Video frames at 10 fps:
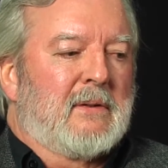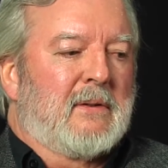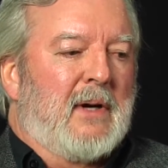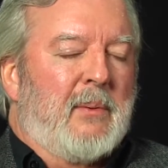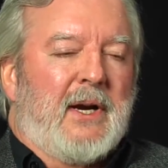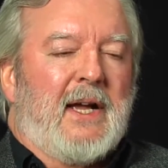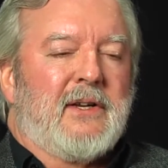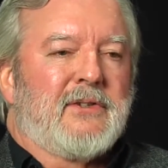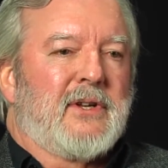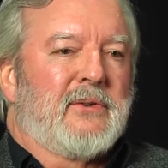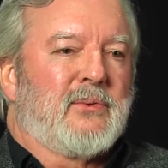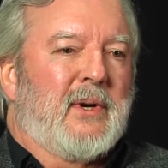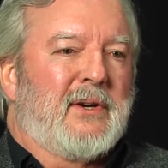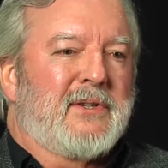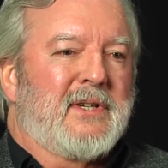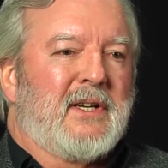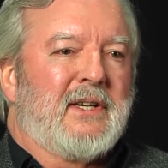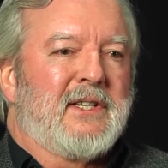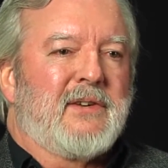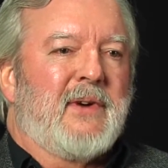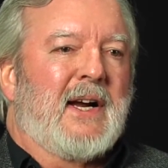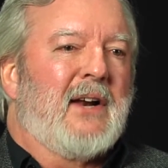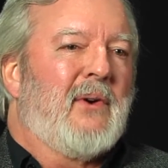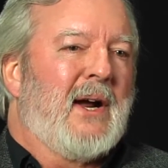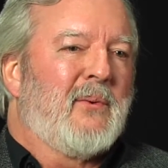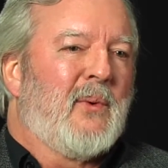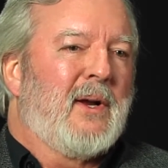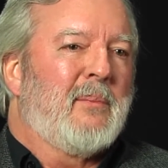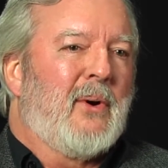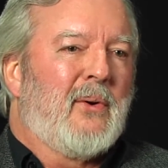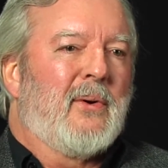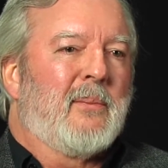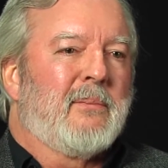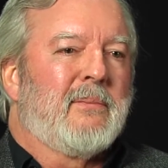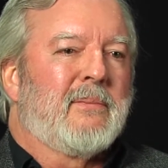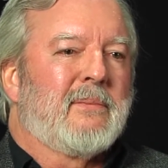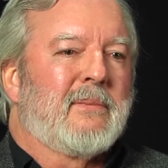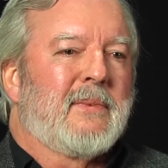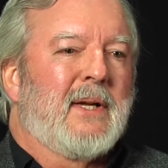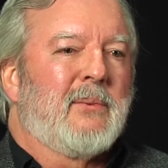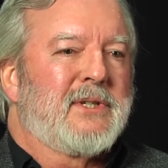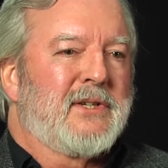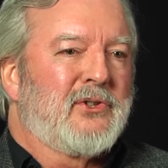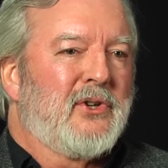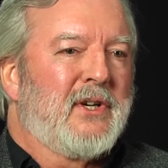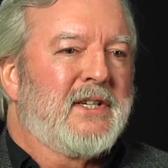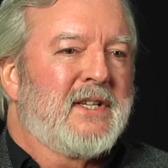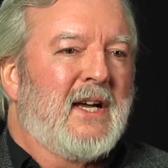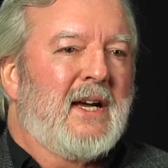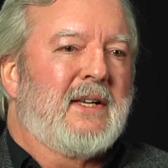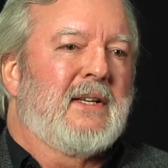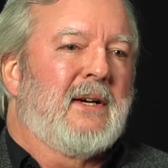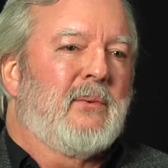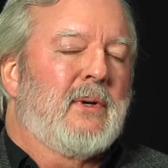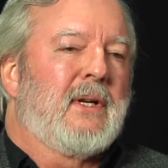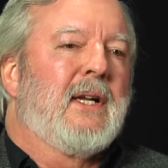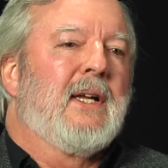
Robert Hayden's Those Winter Sundays. If I could write one poem that was as good as that would